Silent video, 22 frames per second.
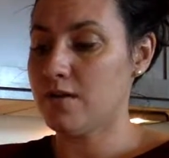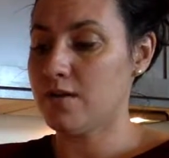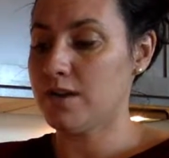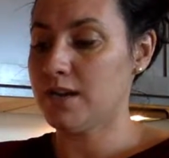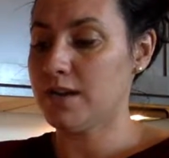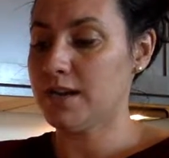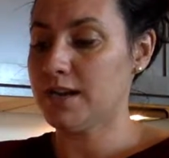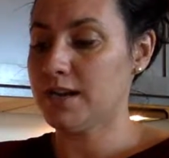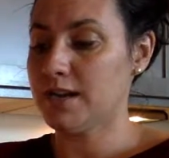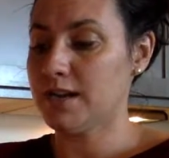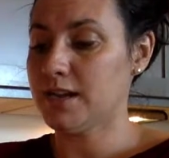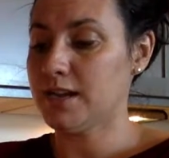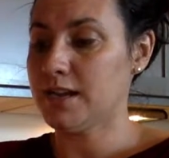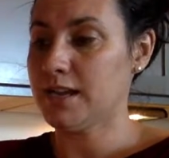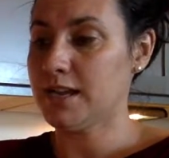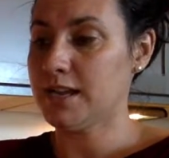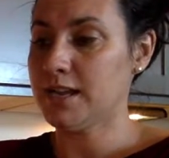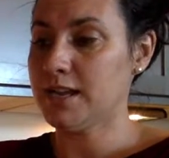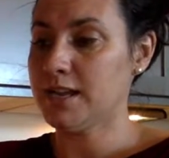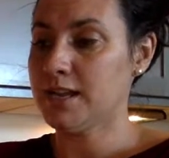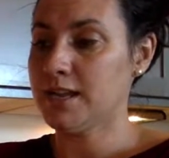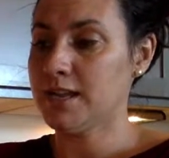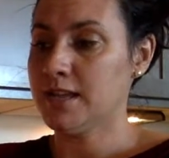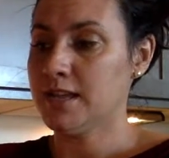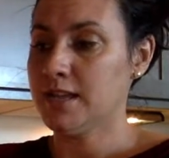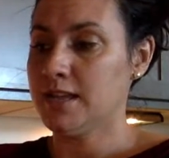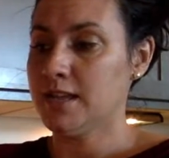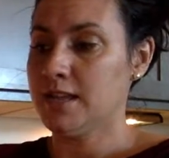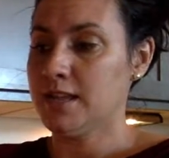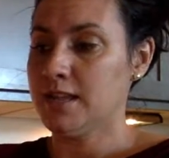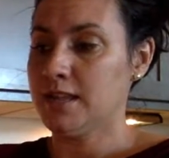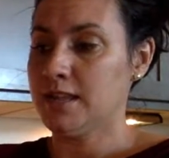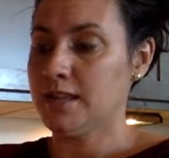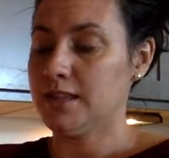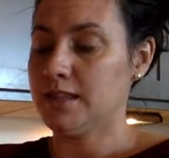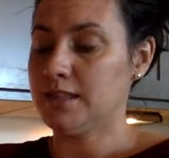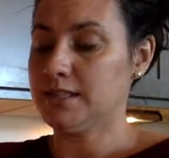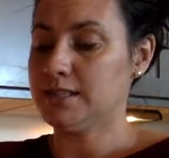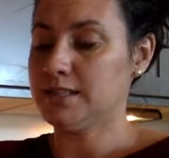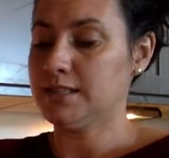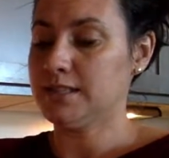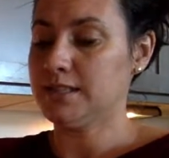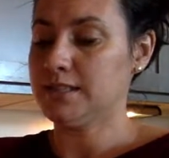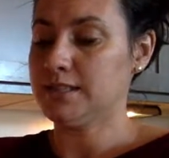organic honey.
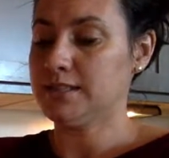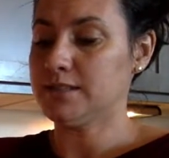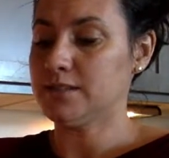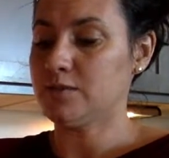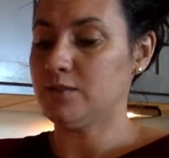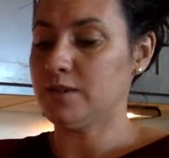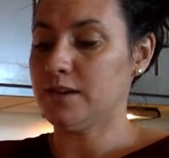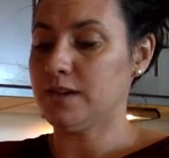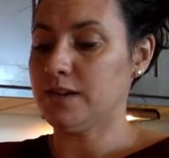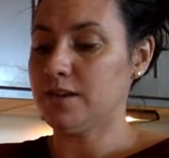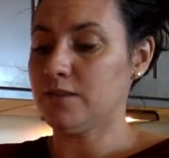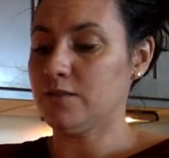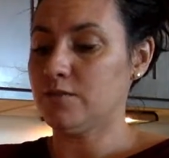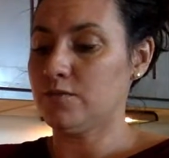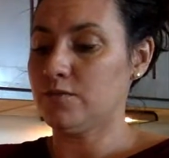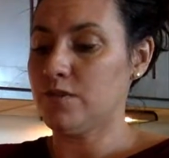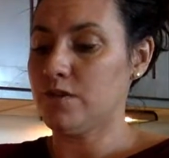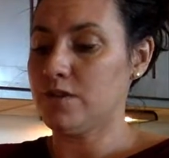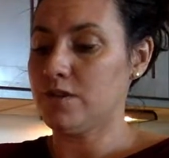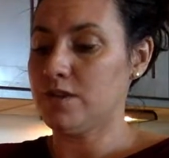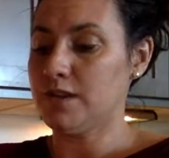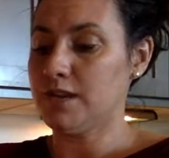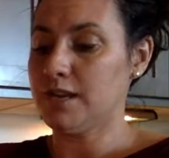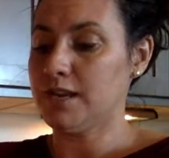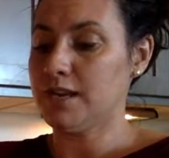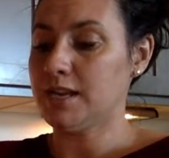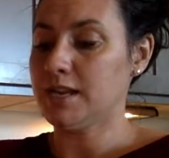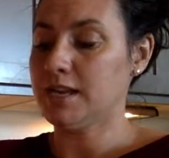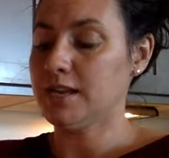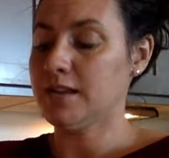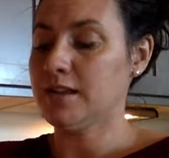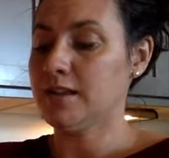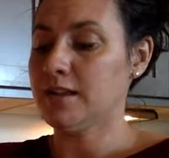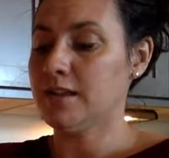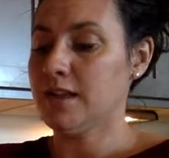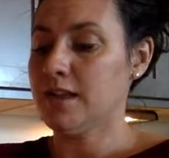This is organic raw honey.